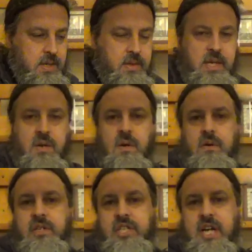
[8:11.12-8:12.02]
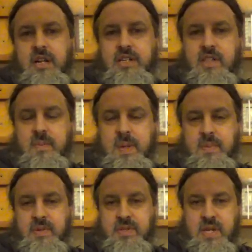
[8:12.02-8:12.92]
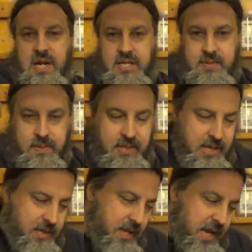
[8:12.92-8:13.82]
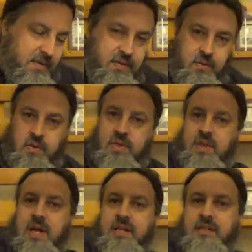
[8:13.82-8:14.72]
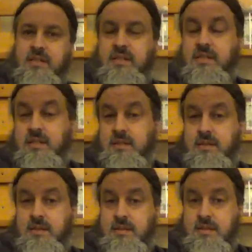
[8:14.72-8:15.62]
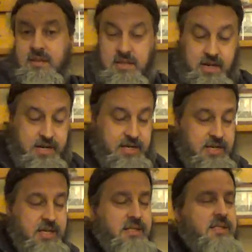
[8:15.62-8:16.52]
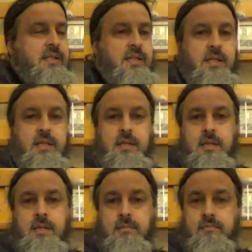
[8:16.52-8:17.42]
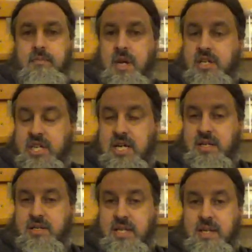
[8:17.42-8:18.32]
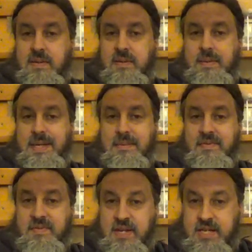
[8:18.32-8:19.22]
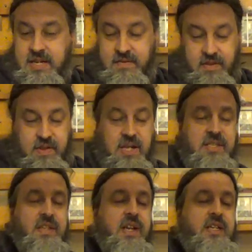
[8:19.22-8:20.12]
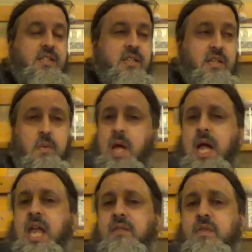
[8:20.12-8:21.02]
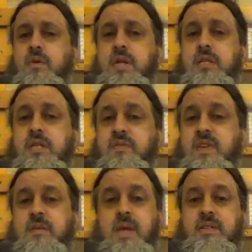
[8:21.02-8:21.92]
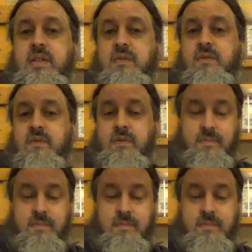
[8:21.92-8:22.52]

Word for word: they go out and challenge other people's thoughts, but yet have their own thoughts and ideas not challenged. They, go, they become offended if their thoughts and ideas are, well, I have no need to defend myself.